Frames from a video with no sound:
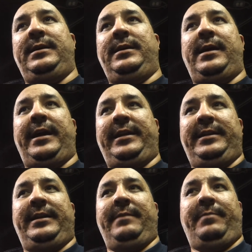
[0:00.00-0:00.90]
I
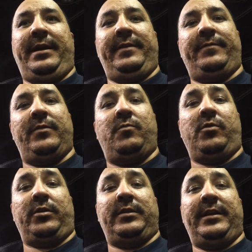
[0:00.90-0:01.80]
need to get paid for the
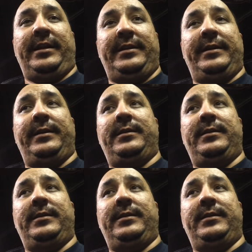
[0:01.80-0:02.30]
work that I did.